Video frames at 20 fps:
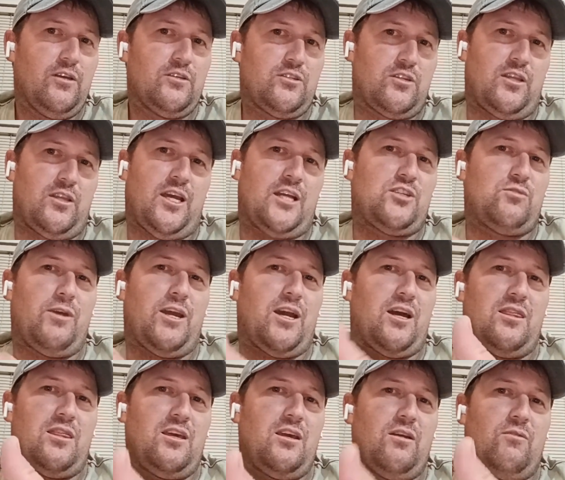So that's
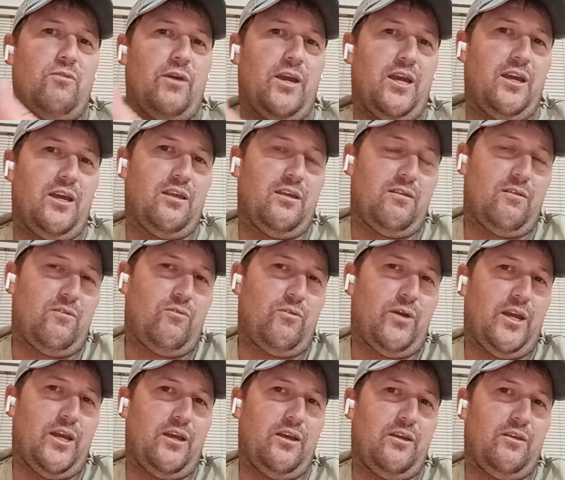where I think where
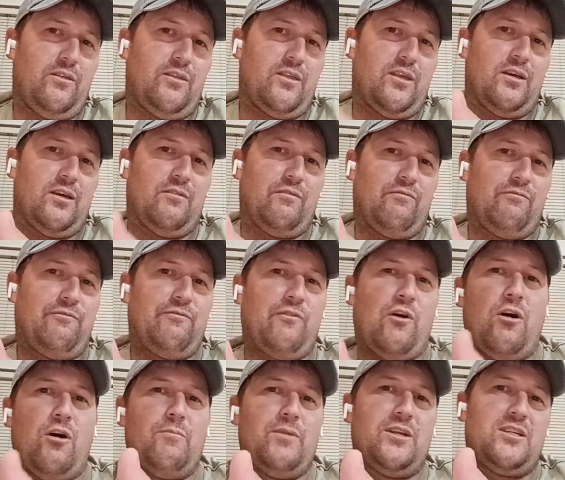the
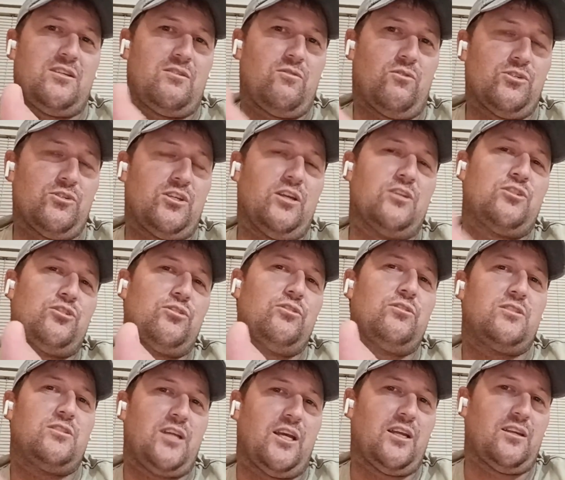farmer also
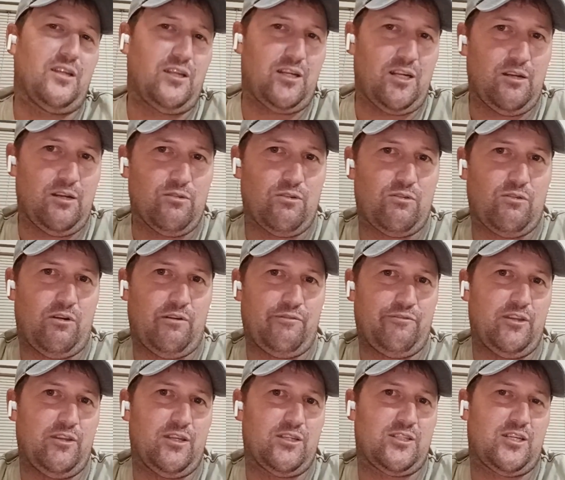should technically look
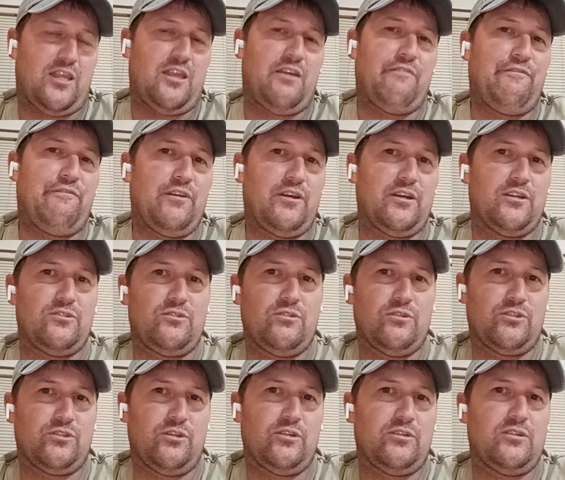after the South African
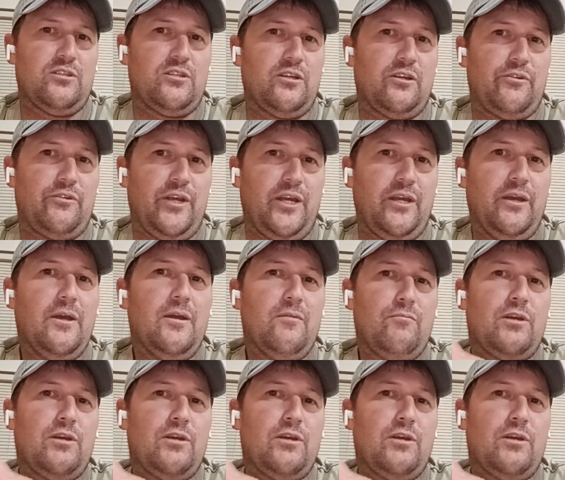to a certain degree,